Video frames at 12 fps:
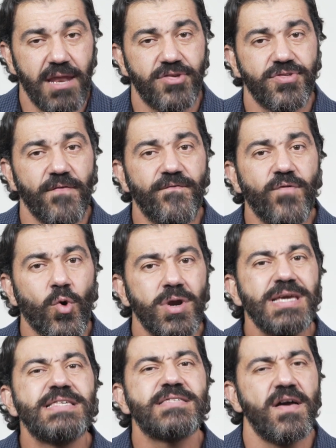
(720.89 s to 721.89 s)
and it's the
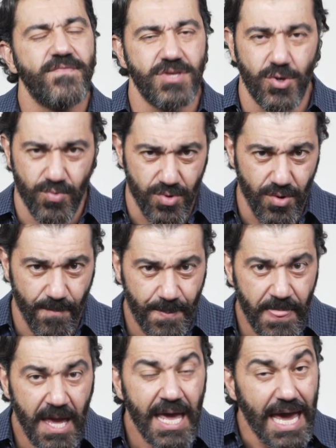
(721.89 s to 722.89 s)
forty seventy rule.
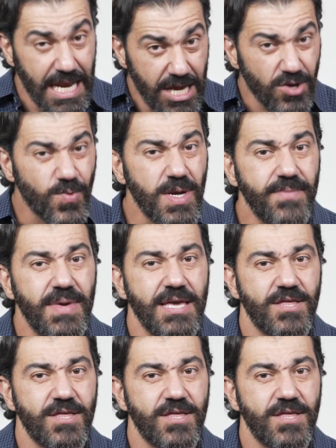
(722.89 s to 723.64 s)
And here's what he